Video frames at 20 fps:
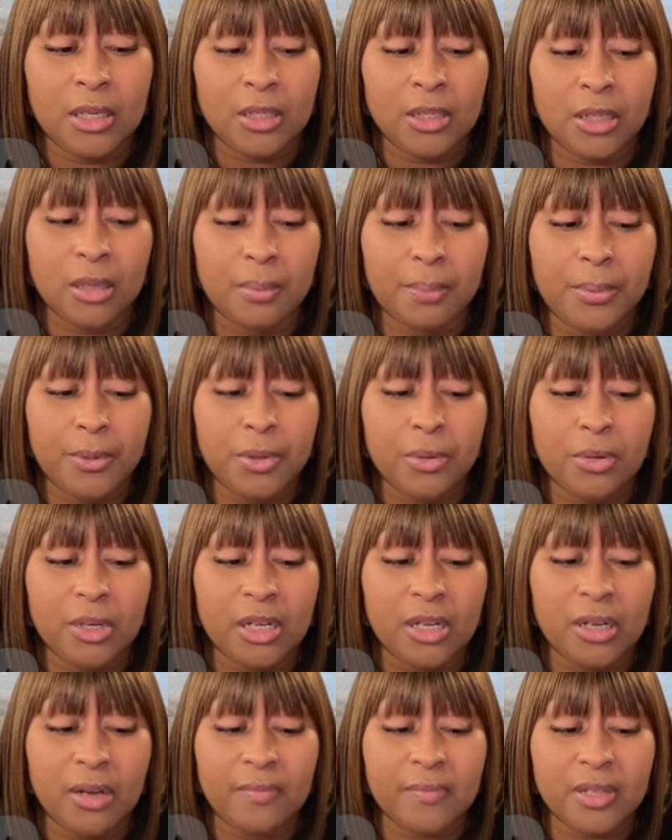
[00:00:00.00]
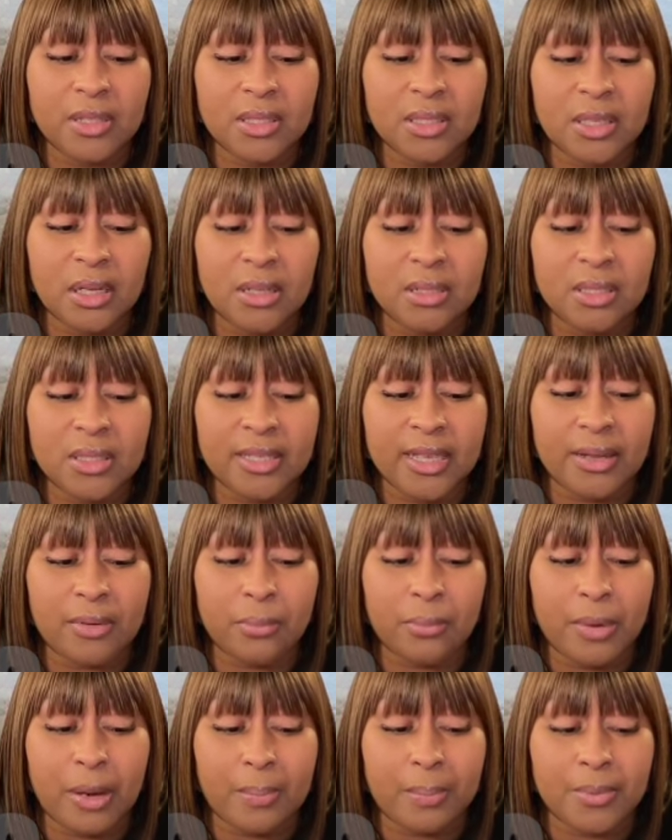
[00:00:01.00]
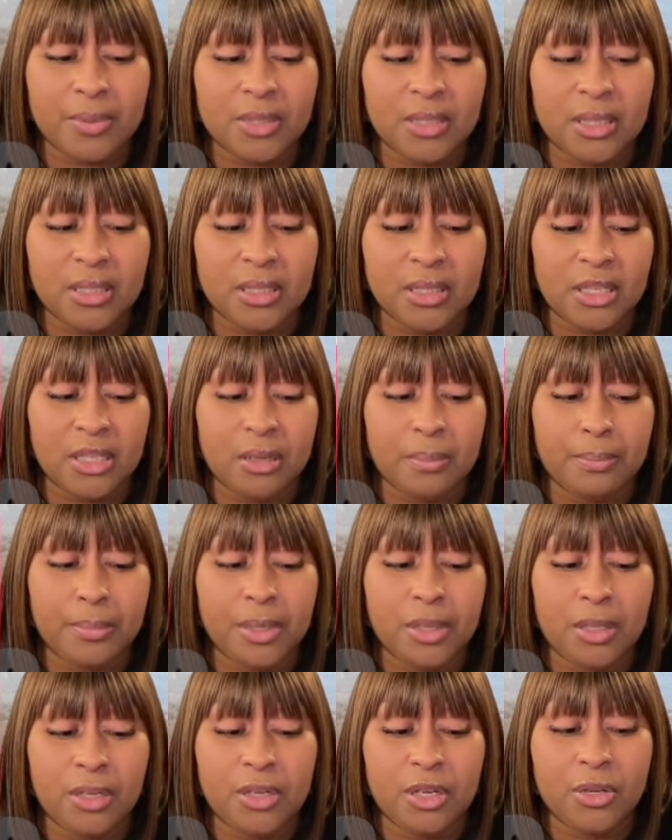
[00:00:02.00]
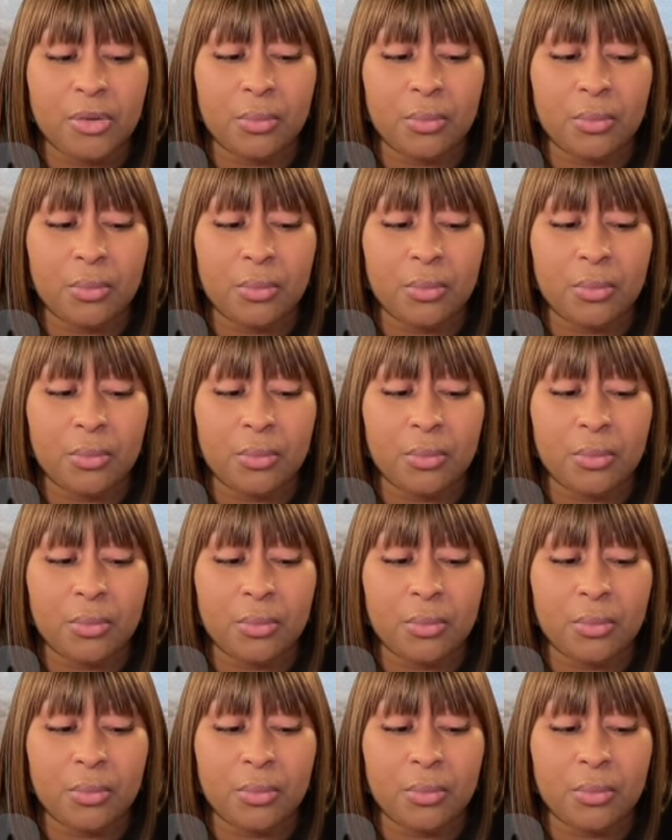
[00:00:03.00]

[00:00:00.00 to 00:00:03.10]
The beauty of the sunset represents the ability